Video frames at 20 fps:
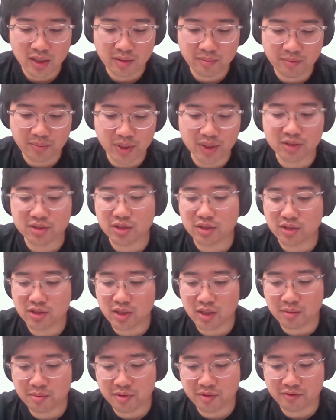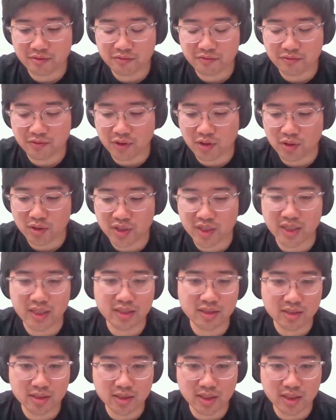built on top of all the
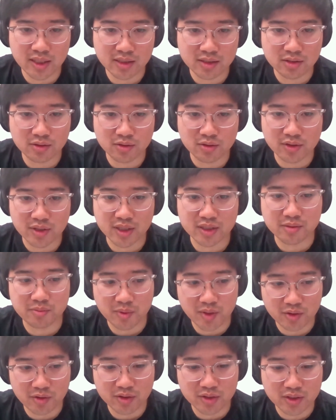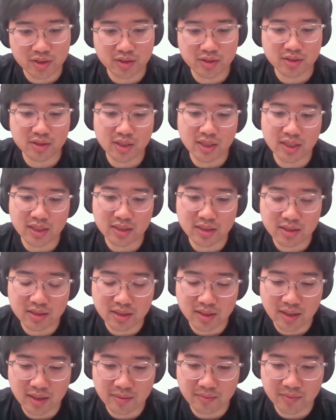insights or experiences that
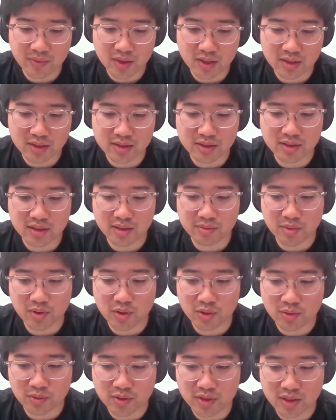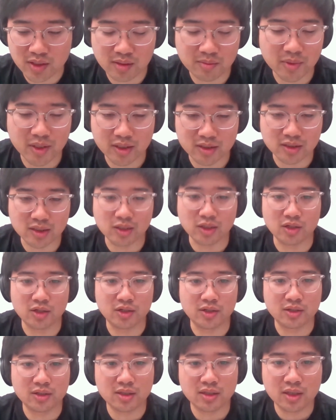the Gazebo team has
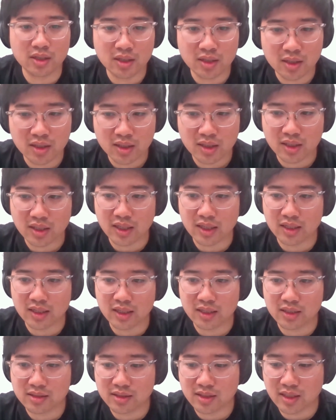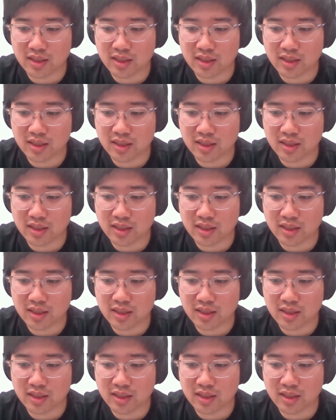learned. And